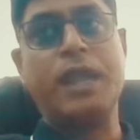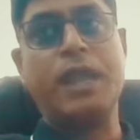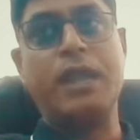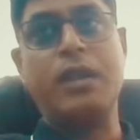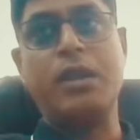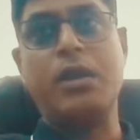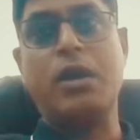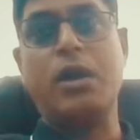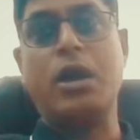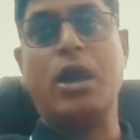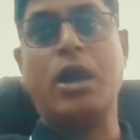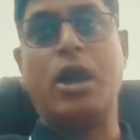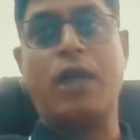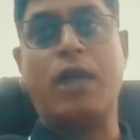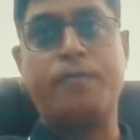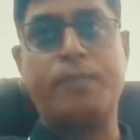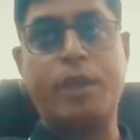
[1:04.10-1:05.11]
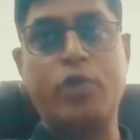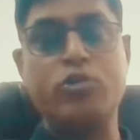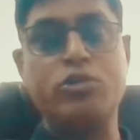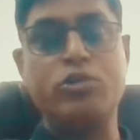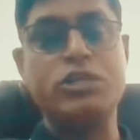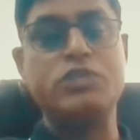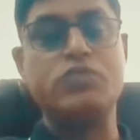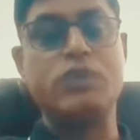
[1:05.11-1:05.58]
then a lot of
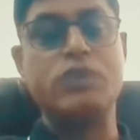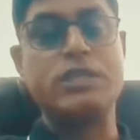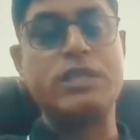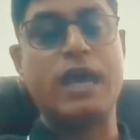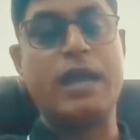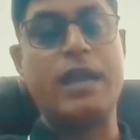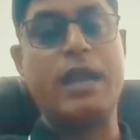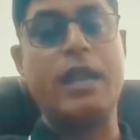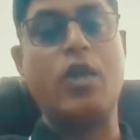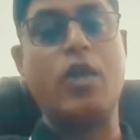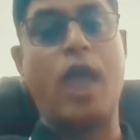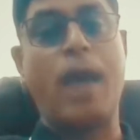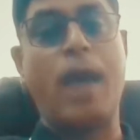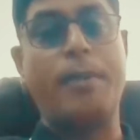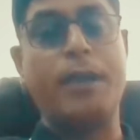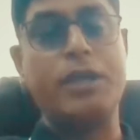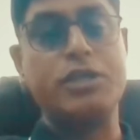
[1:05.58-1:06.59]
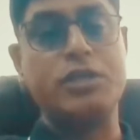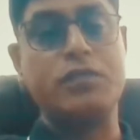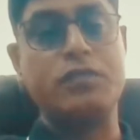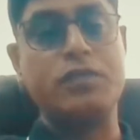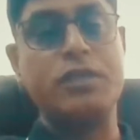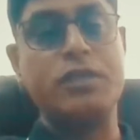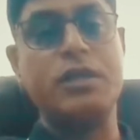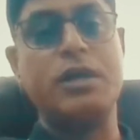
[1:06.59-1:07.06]
POCs was done in
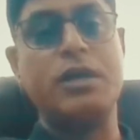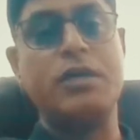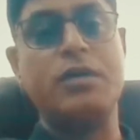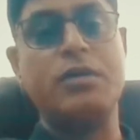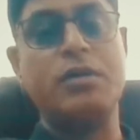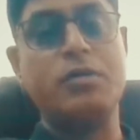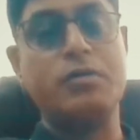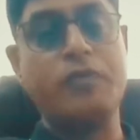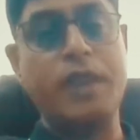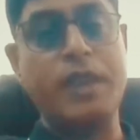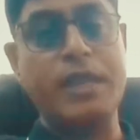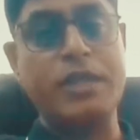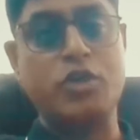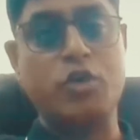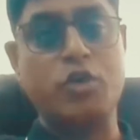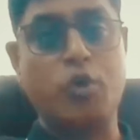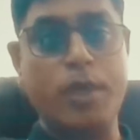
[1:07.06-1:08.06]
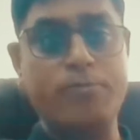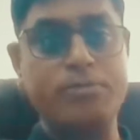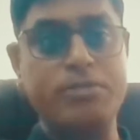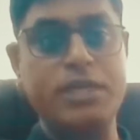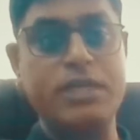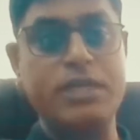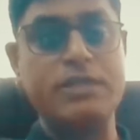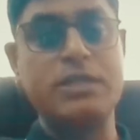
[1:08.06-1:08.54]
collaboration with various
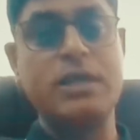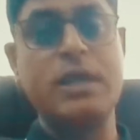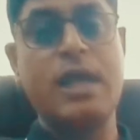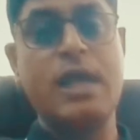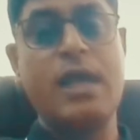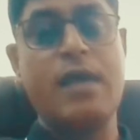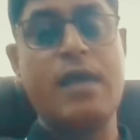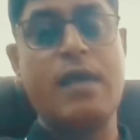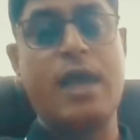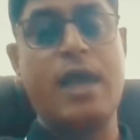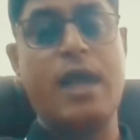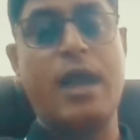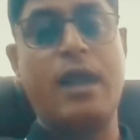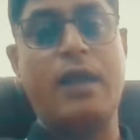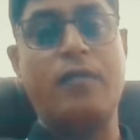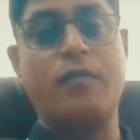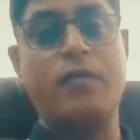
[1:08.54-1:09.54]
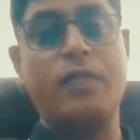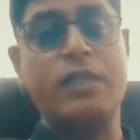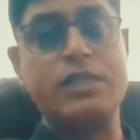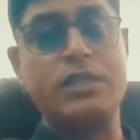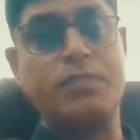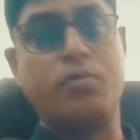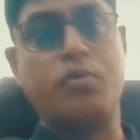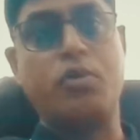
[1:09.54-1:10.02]
OMCs and with
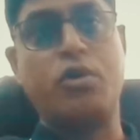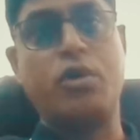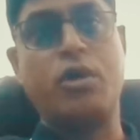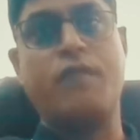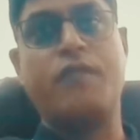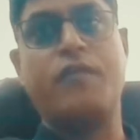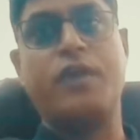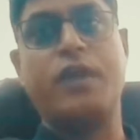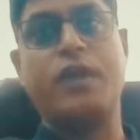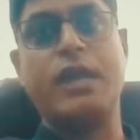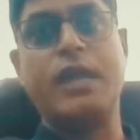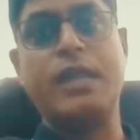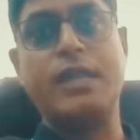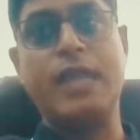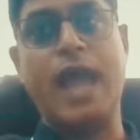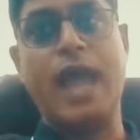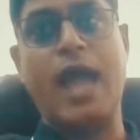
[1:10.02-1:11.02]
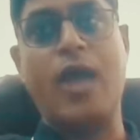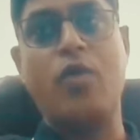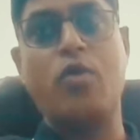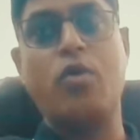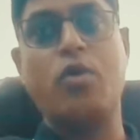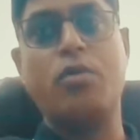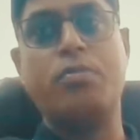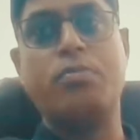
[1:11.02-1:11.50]
the support of NITI
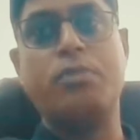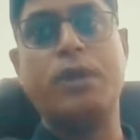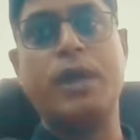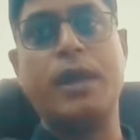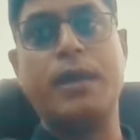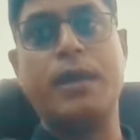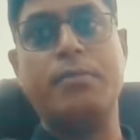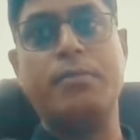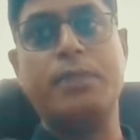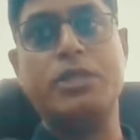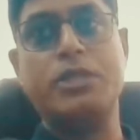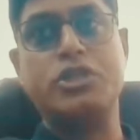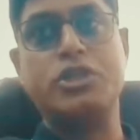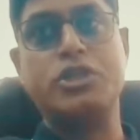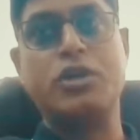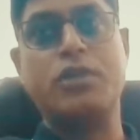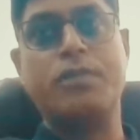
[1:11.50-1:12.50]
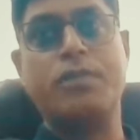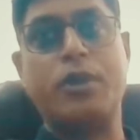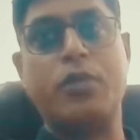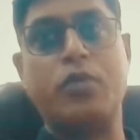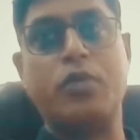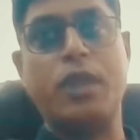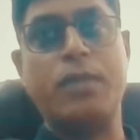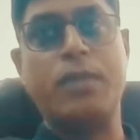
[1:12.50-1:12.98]
Aayog, Ministry of
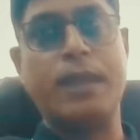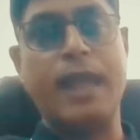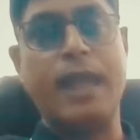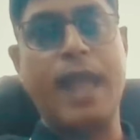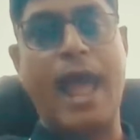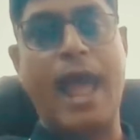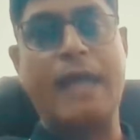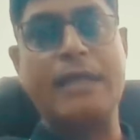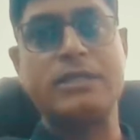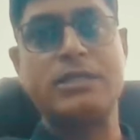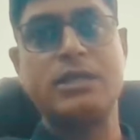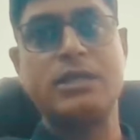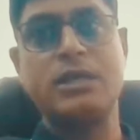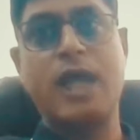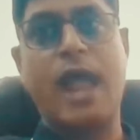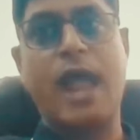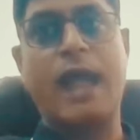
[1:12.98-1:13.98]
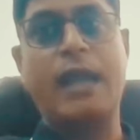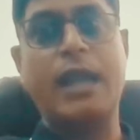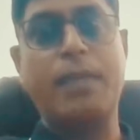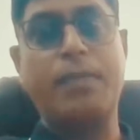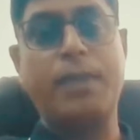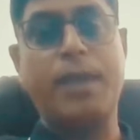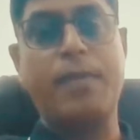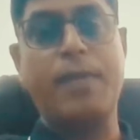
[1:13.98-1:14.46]
Petroleum and Gas, and
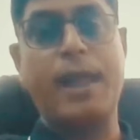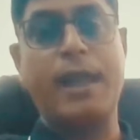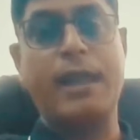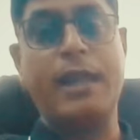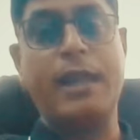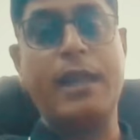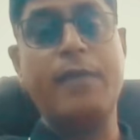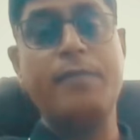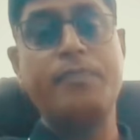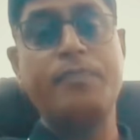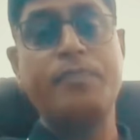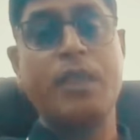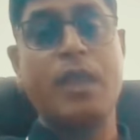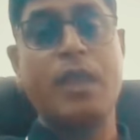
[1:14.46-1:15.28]
DPMIT.